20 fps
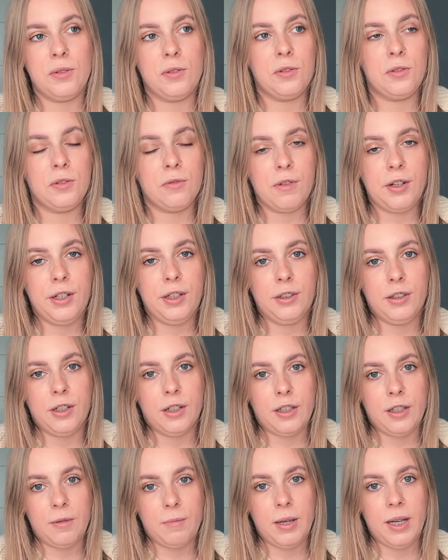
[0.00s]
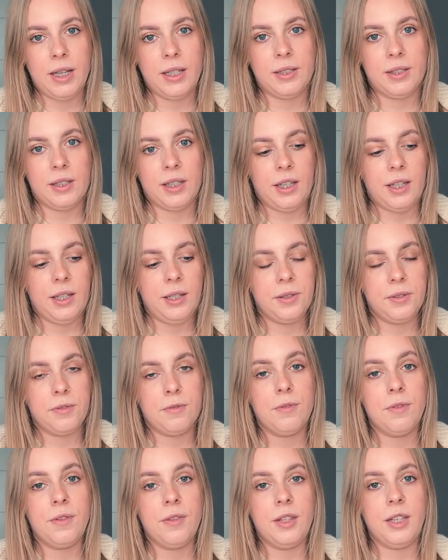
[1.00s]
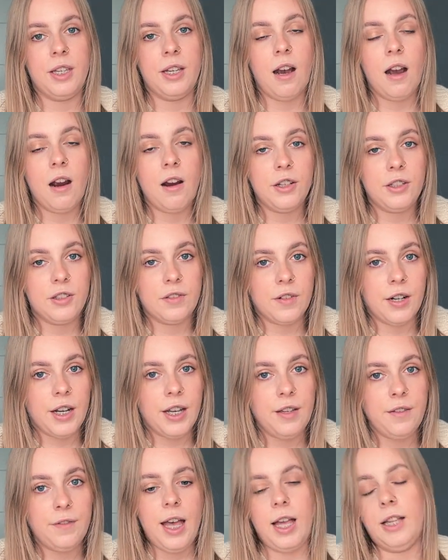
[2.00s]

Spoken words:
to store your documents is on the hard drive,